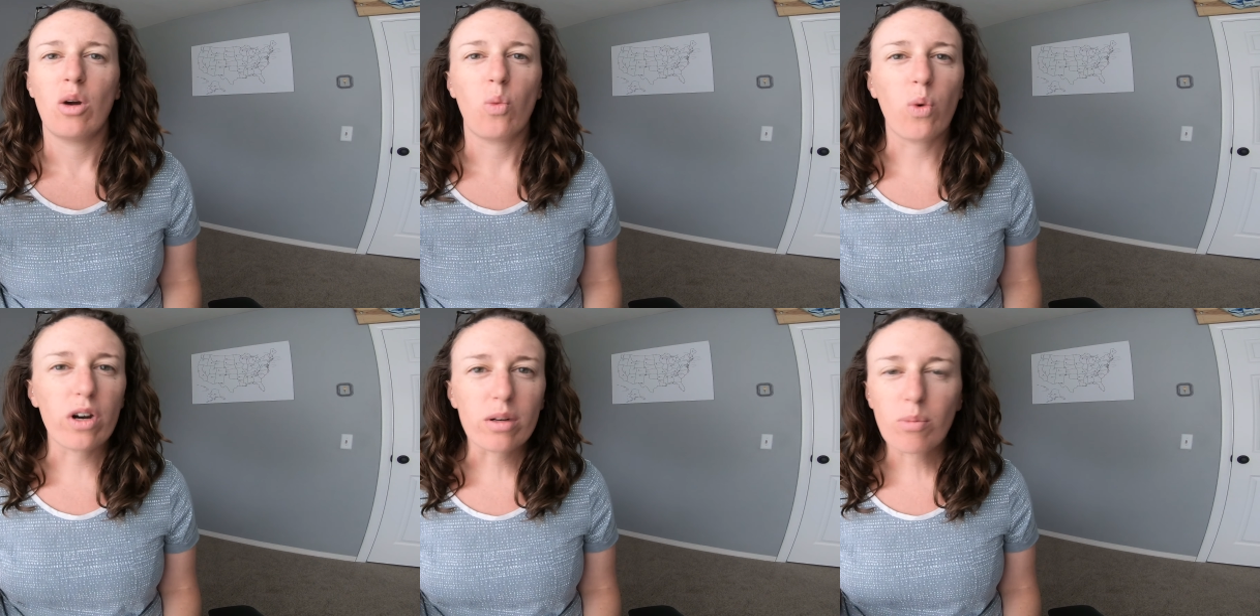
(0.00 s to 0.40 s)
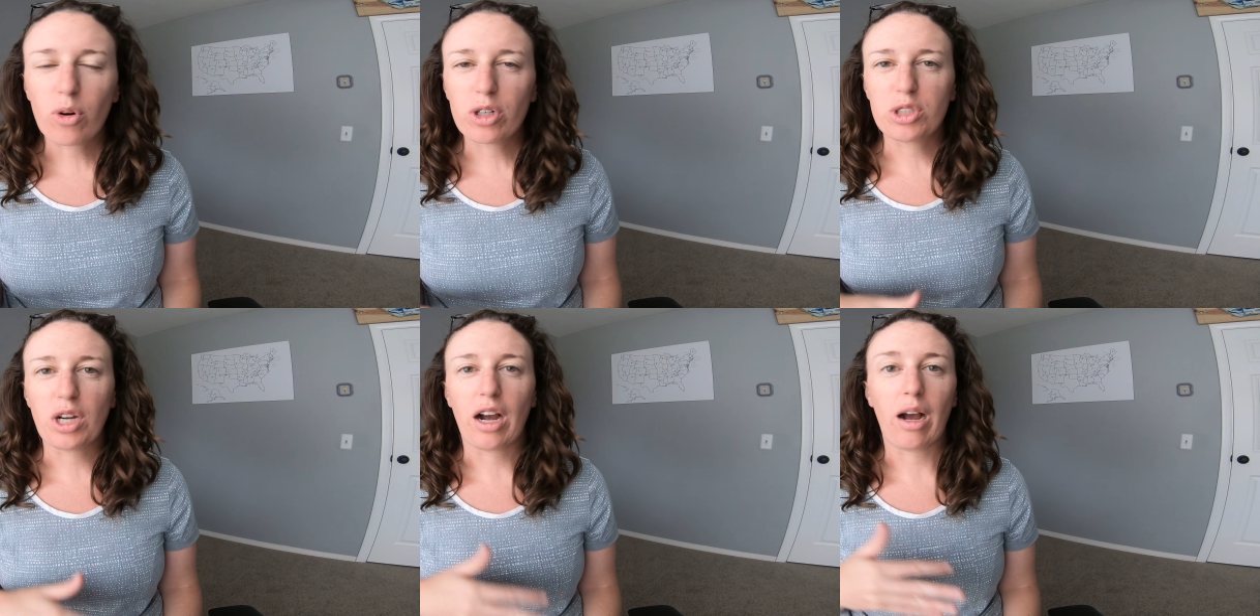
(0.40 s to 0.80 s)
work more
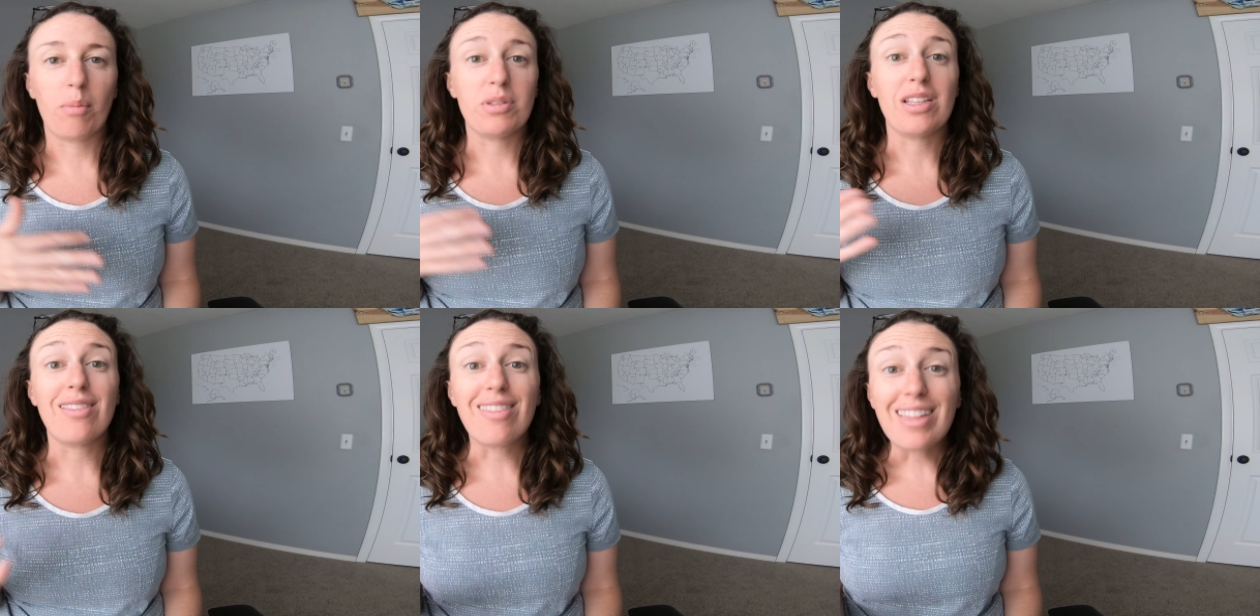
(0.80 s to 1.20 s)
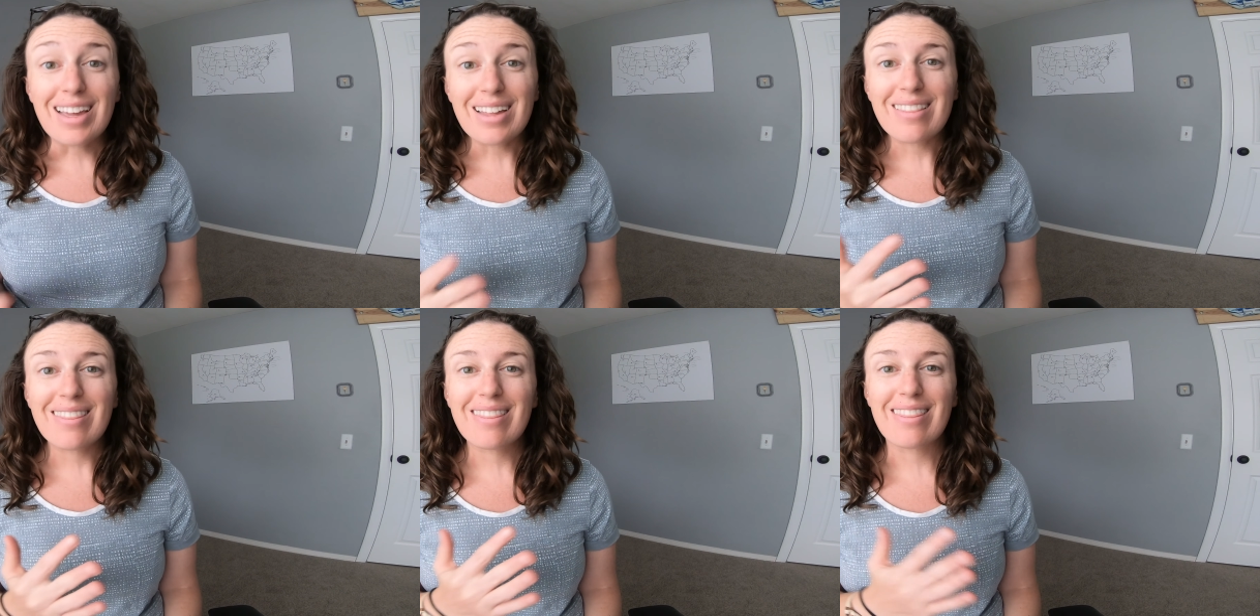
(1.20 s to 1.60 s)
jobs,
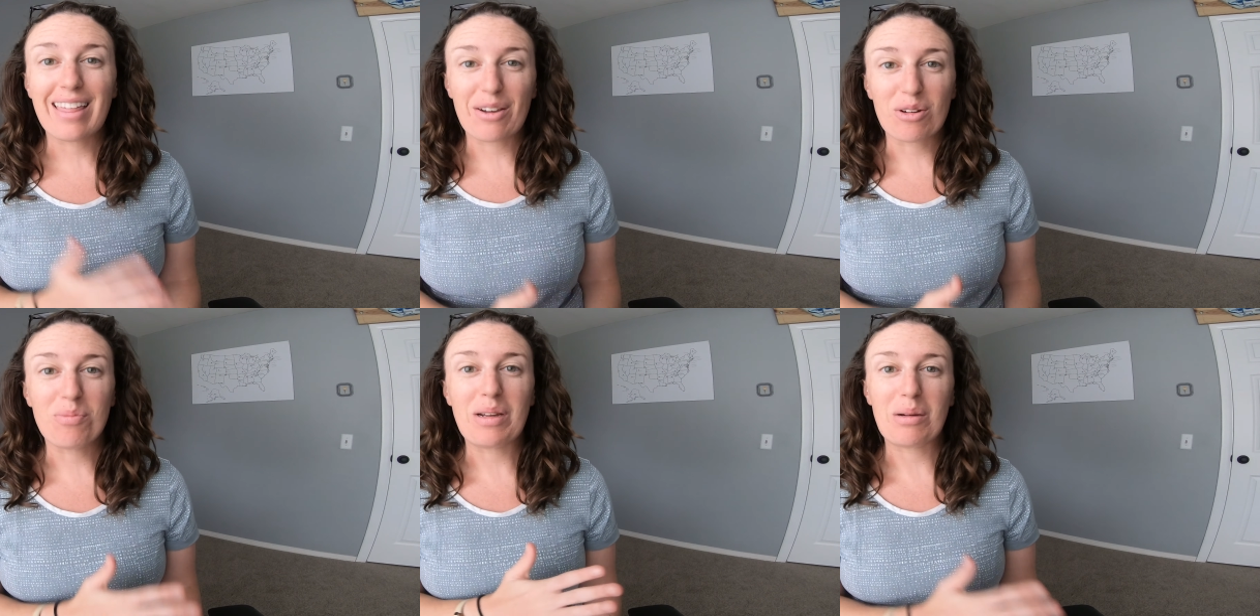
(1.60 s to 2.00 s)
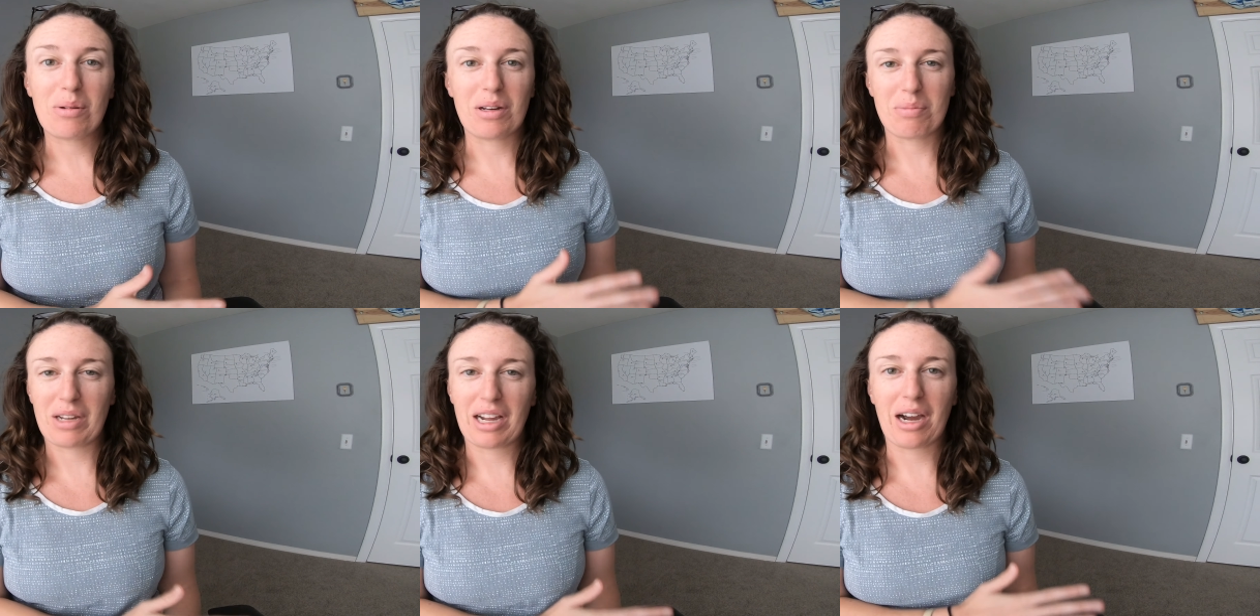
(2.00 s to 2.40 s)
then they would be able
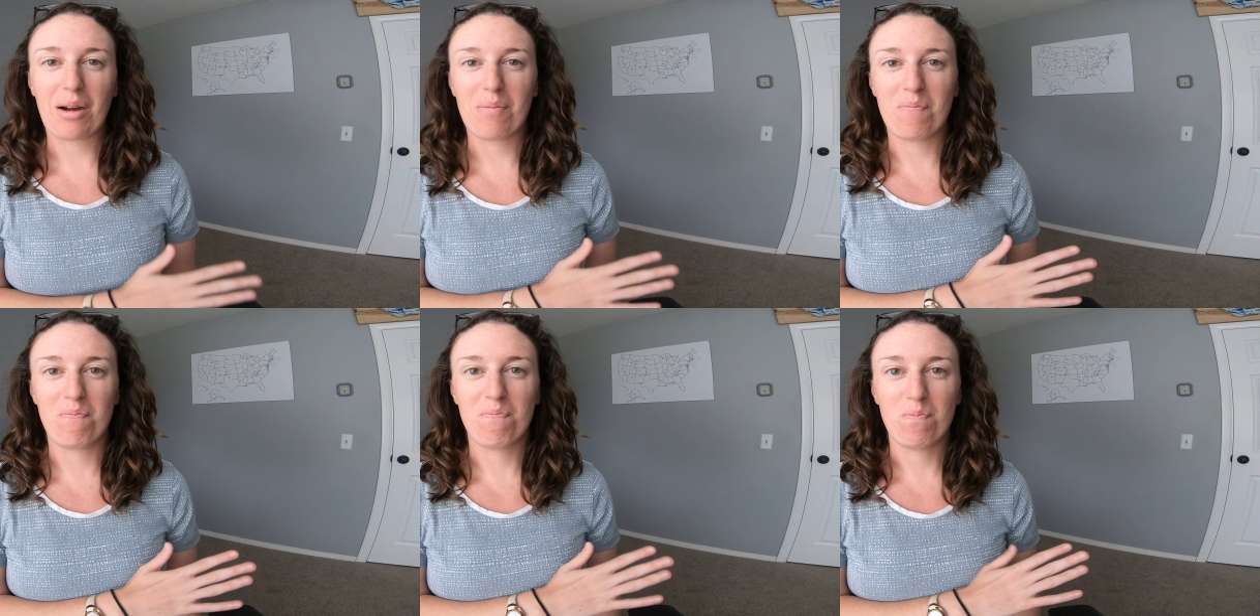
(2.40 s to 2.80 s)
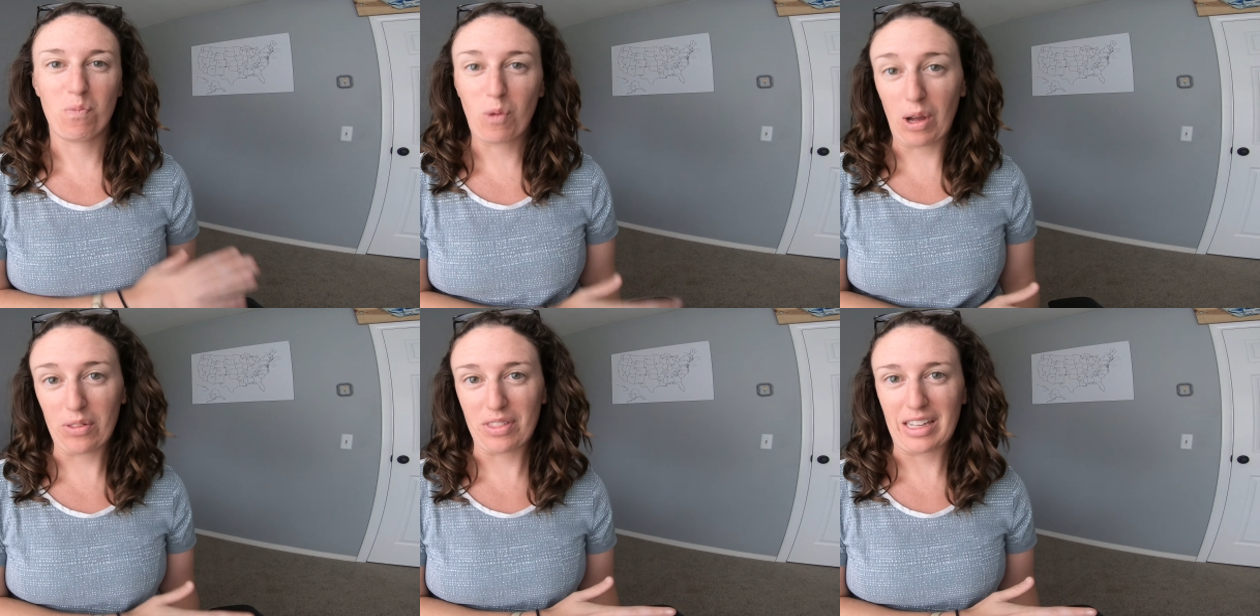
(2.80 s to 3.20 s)
to become
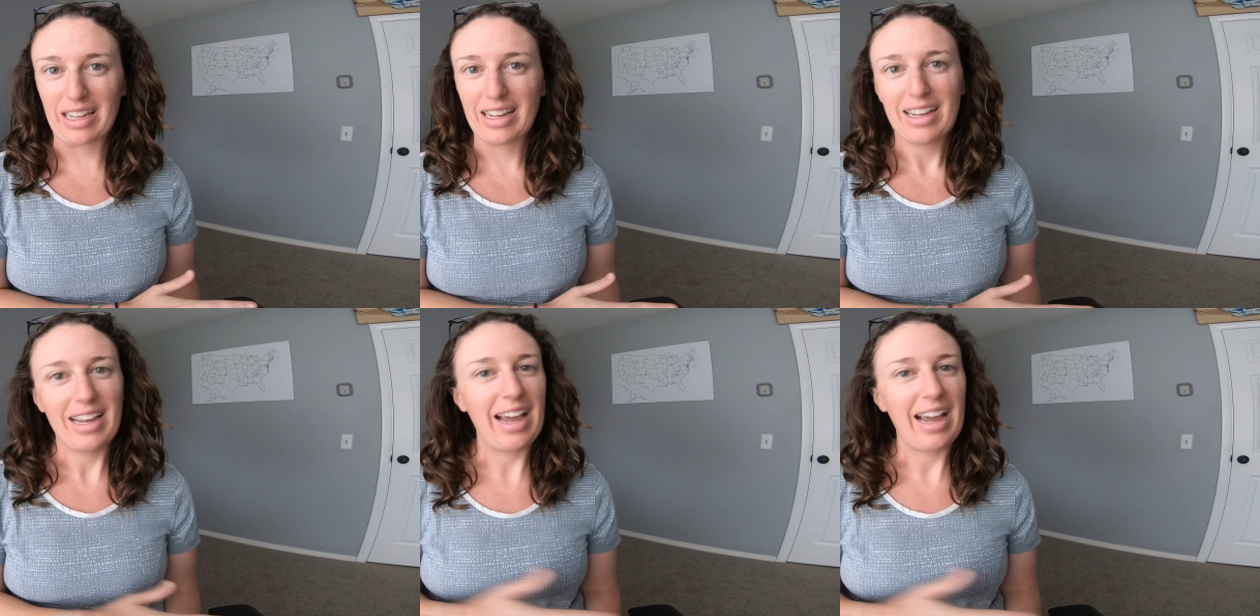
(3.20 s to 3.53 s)
wealthy.